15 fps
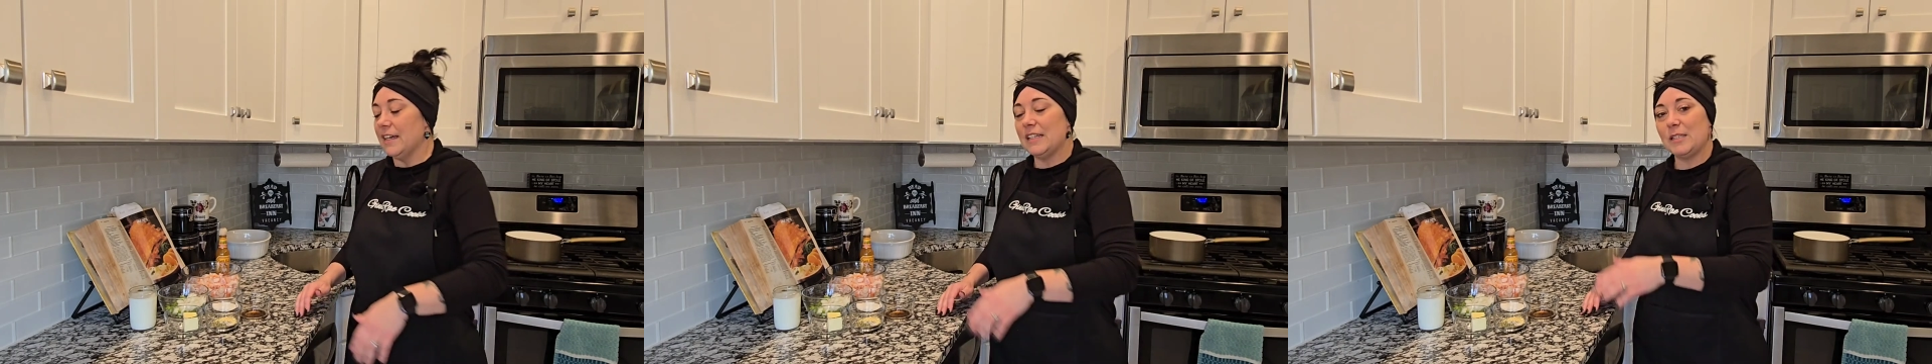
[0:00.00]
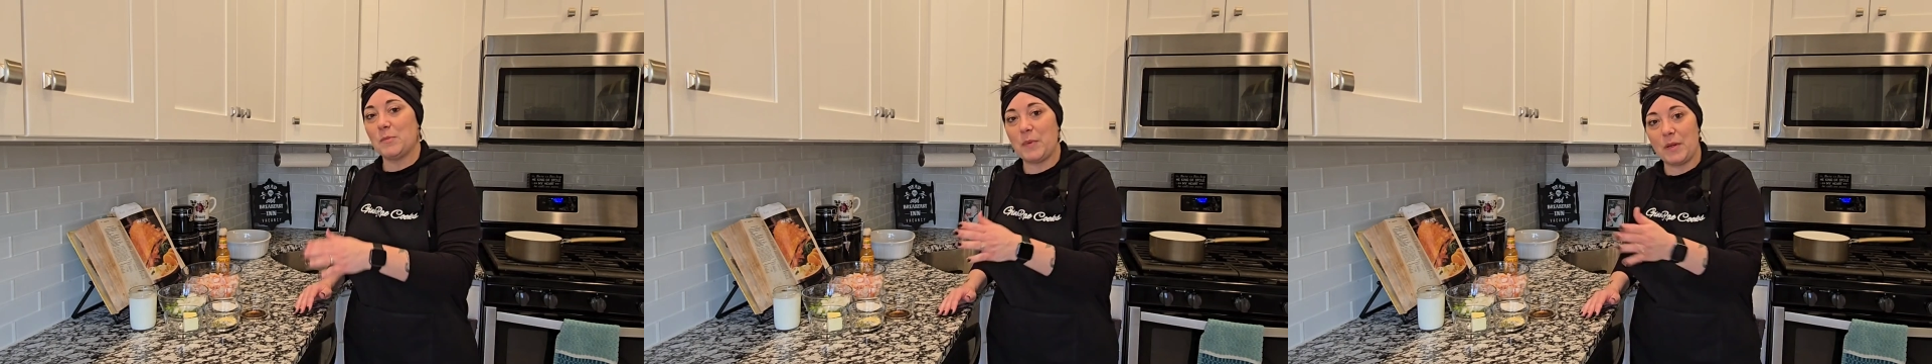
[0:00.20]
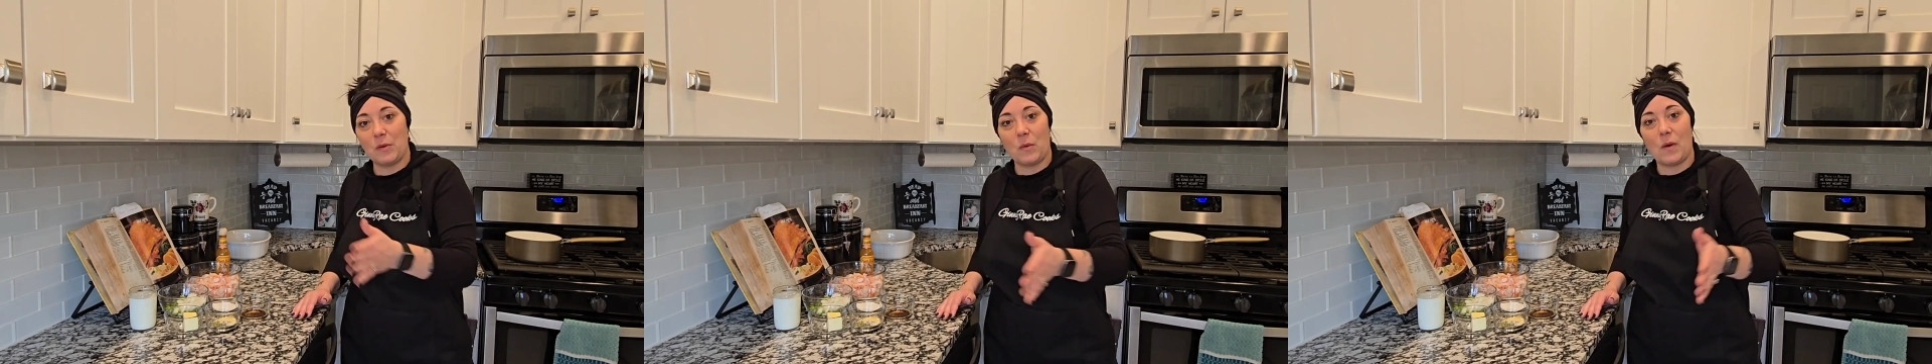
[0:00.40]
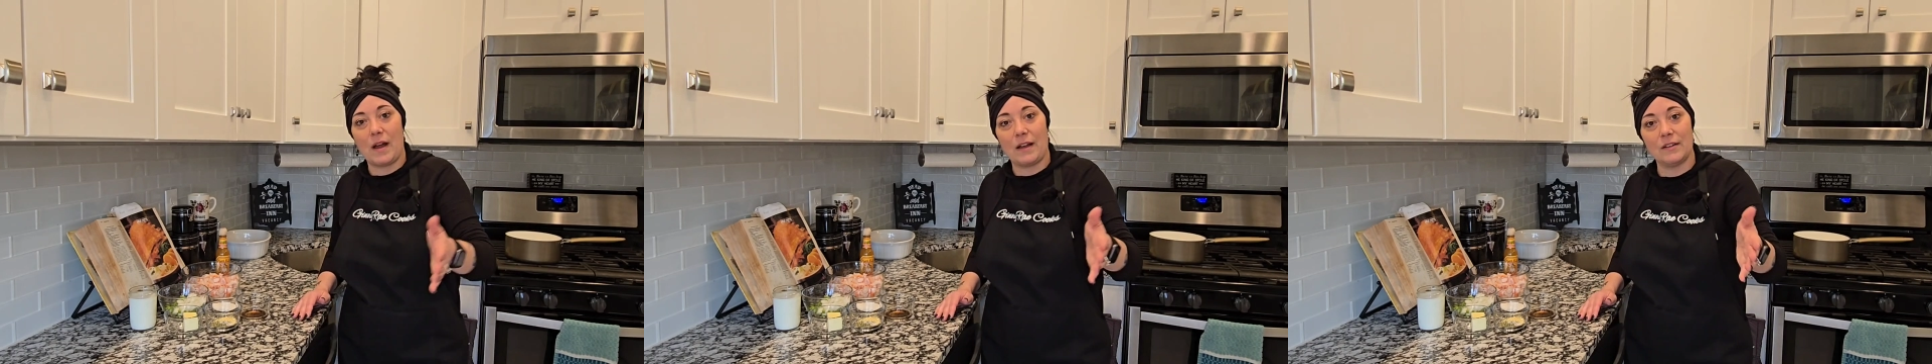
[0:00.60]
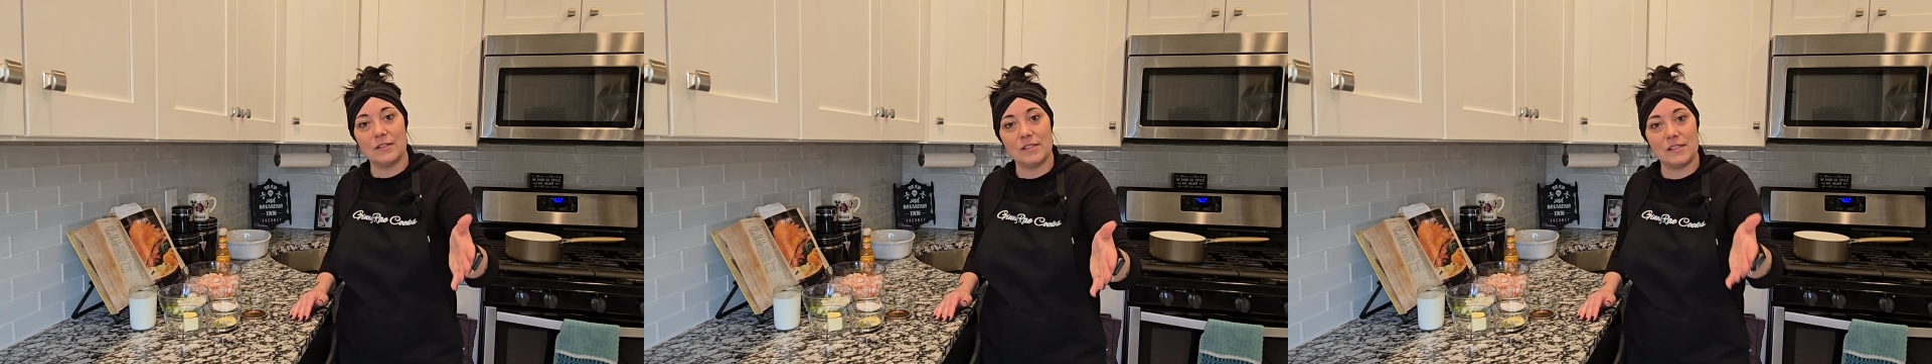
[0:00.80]
It's been a
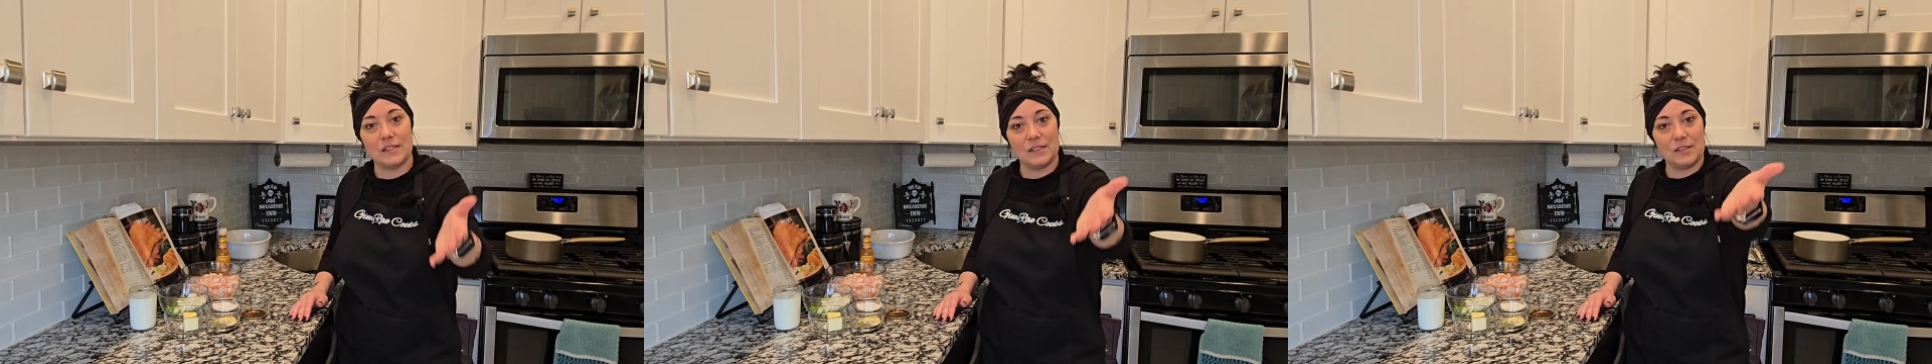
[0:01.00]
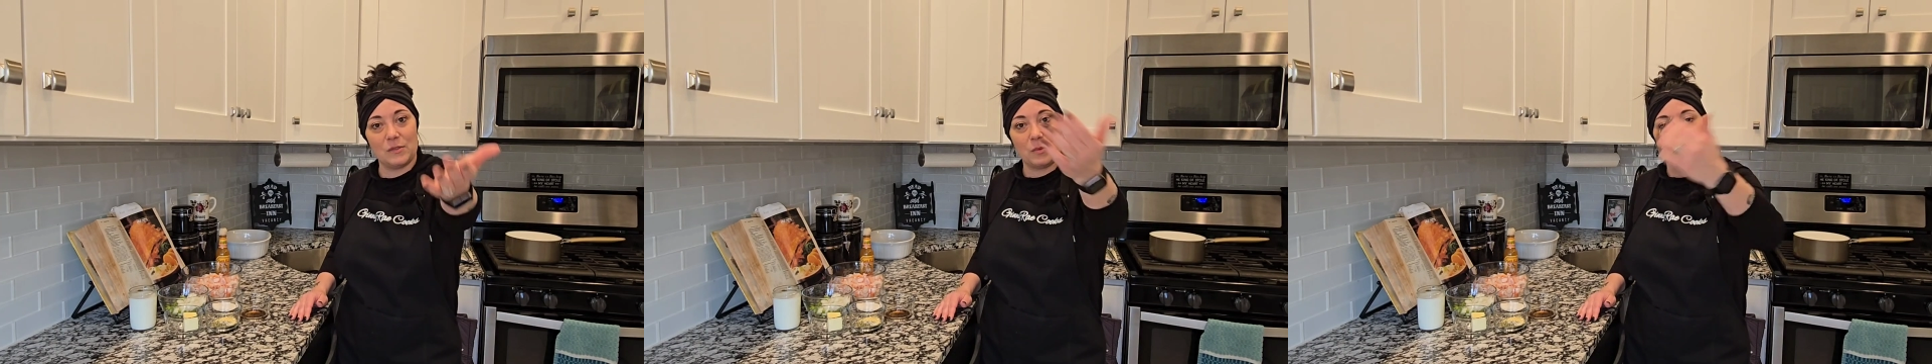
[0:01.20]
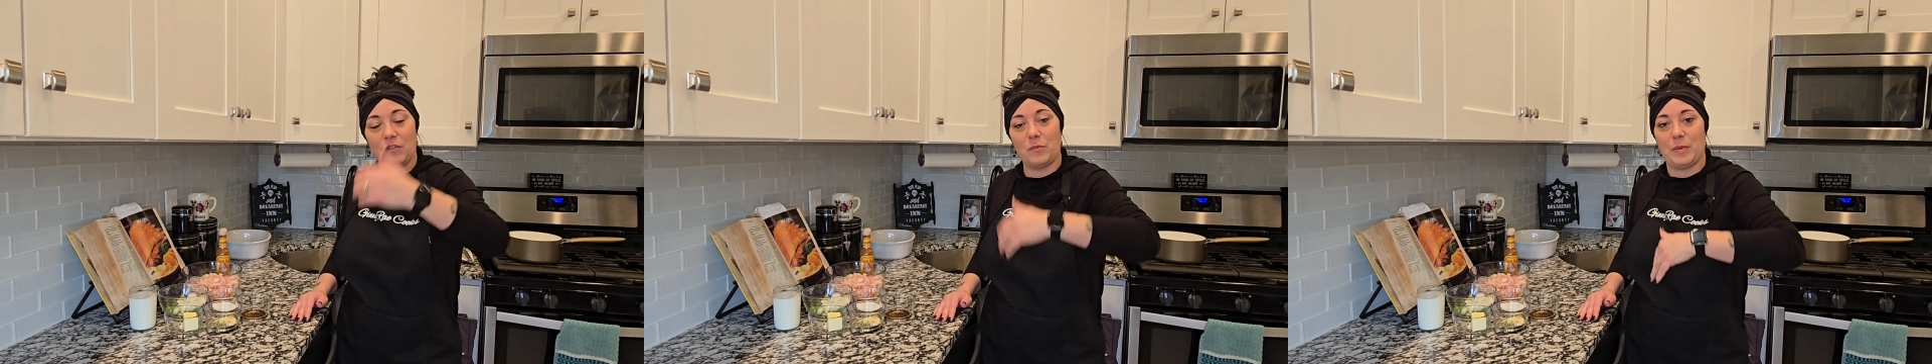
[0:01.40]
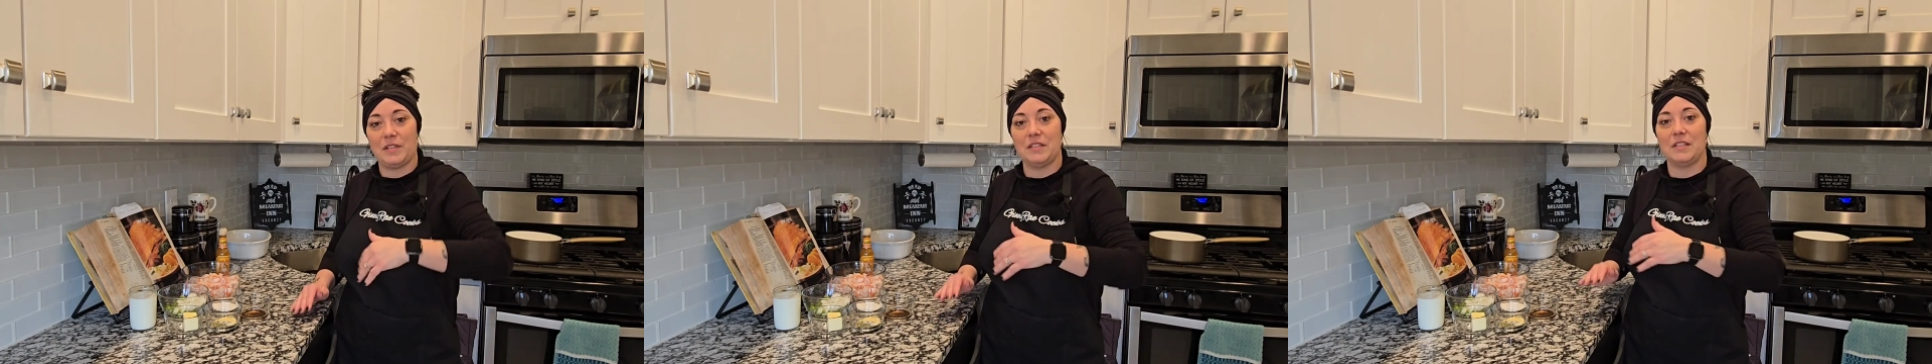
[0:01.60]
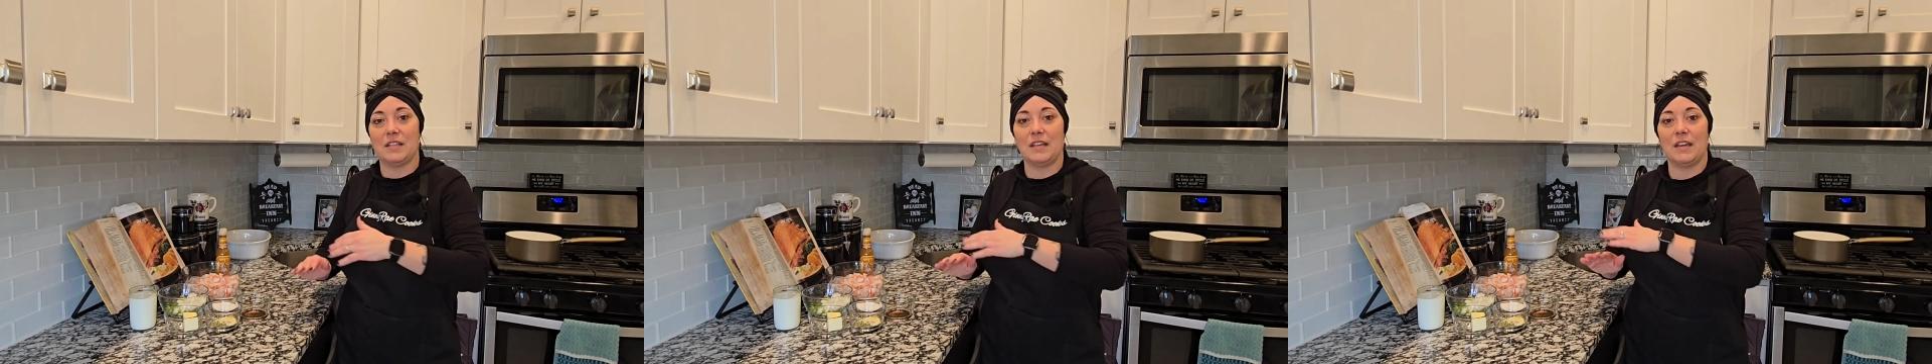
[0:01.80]
while since we've
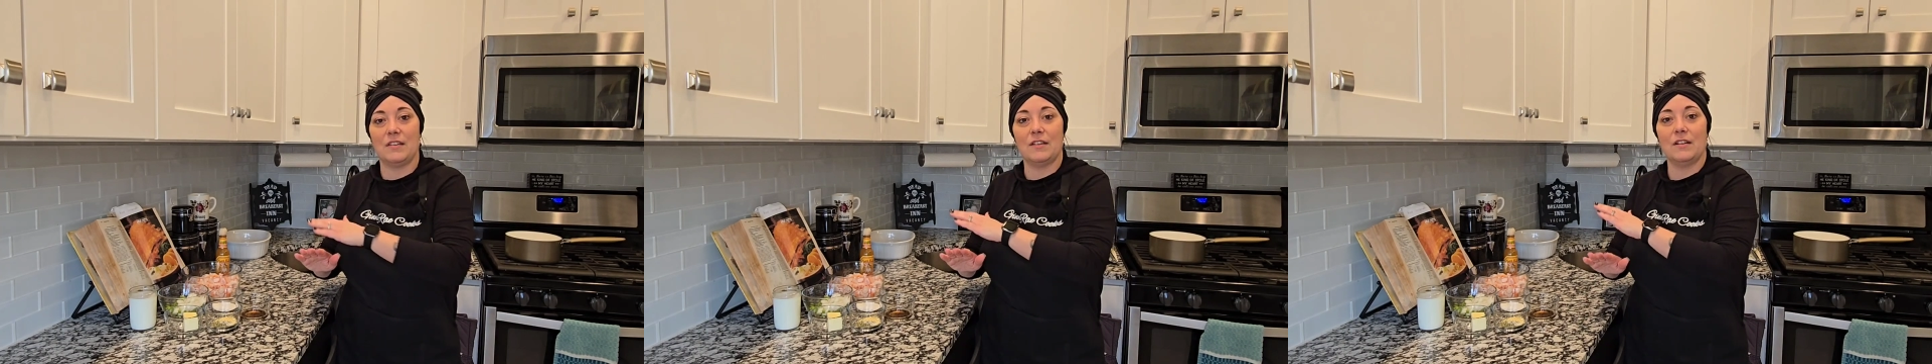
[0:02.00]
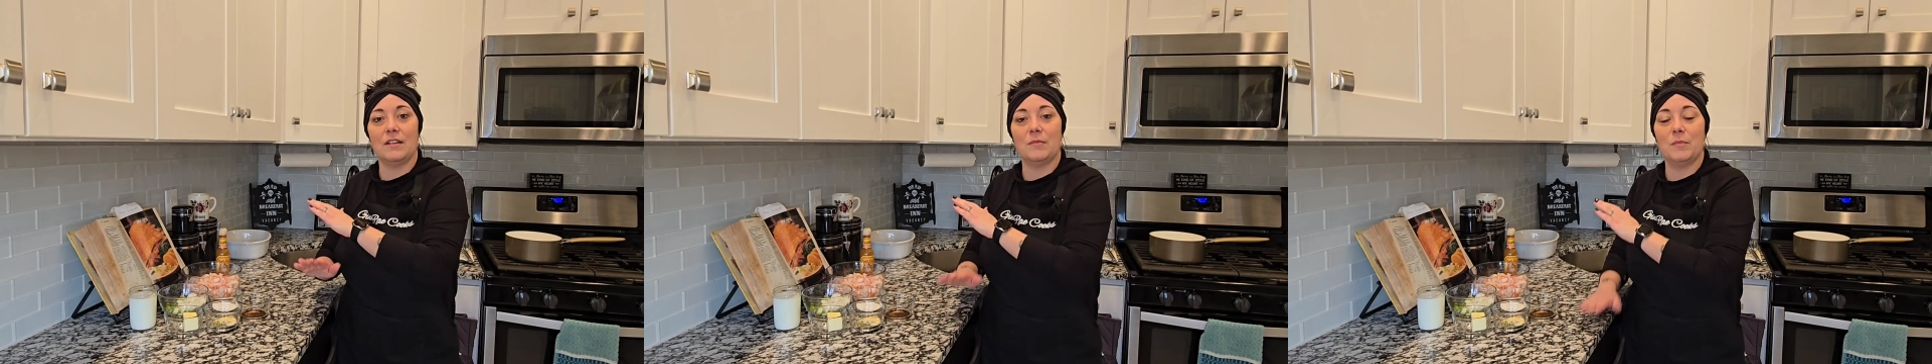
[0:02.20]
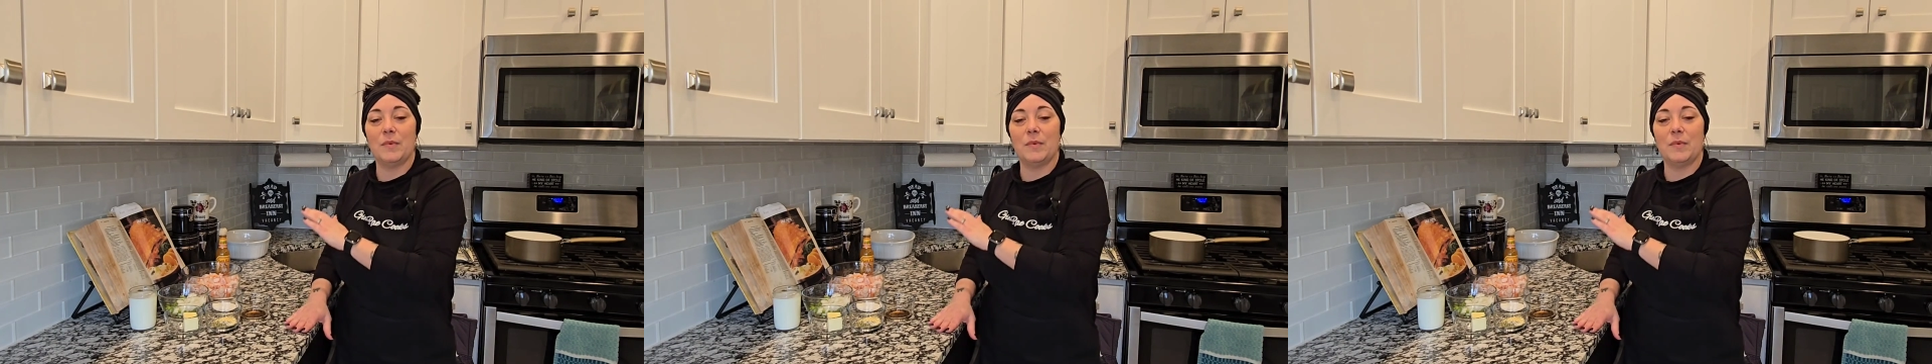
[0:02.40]
been together,